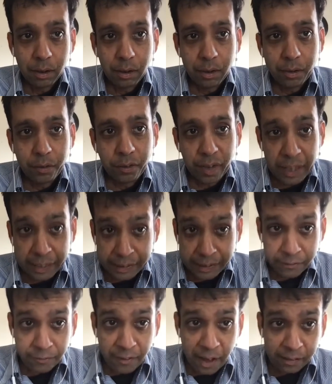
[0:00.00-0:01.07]
A related
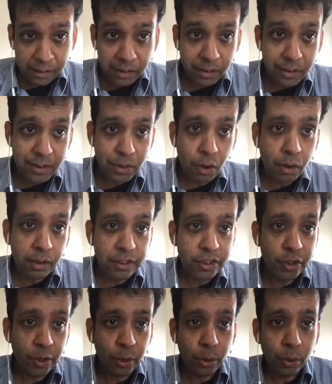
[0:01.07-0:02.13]
factor is
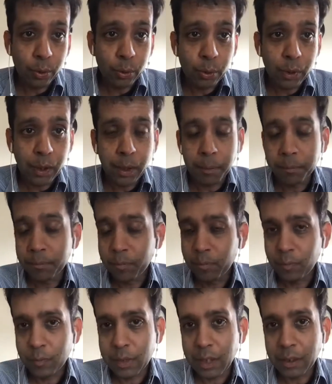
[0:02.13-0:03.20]
also
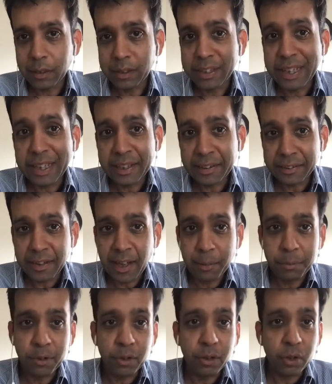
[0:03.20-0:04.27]
the data
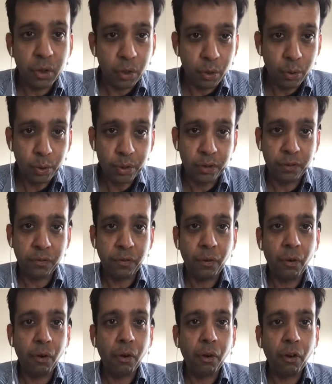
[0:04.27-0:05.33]
types used
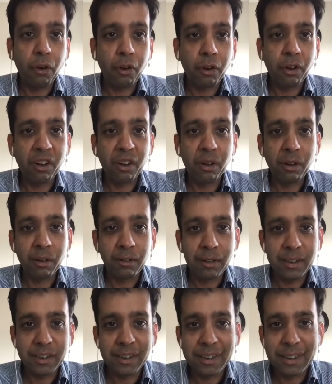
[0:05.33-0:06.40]
for
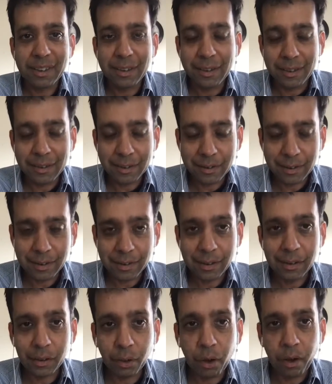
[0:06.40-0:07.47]
these
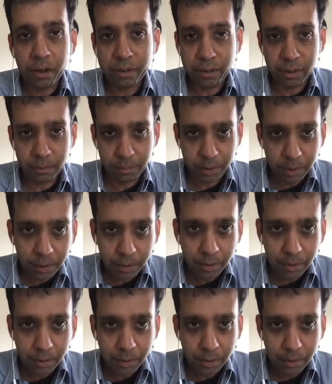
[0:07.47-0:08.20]
algorithms.